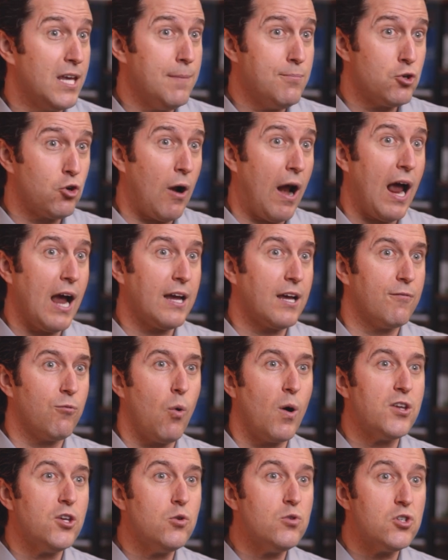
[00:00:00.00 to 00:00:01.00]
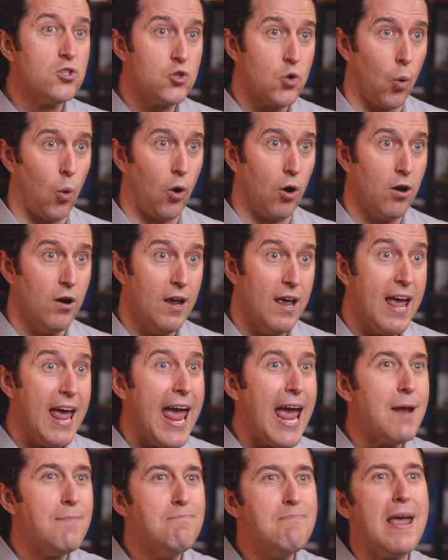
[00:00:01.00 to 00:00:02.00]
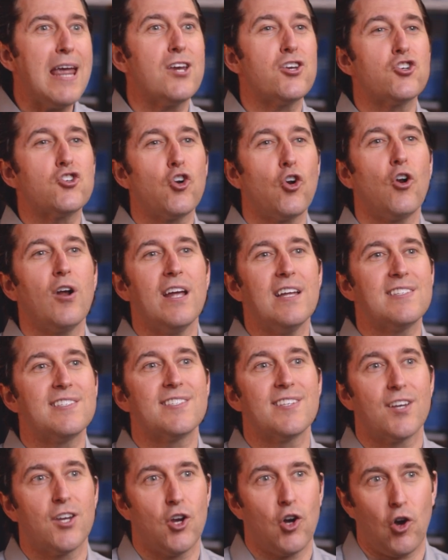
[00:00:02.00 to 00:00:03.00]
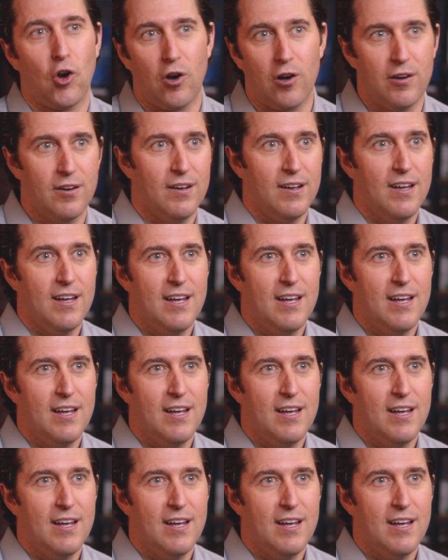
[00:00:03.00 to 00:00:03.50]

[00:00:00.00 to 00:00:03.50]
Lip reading: Keep track of what you store and make sure it's secure.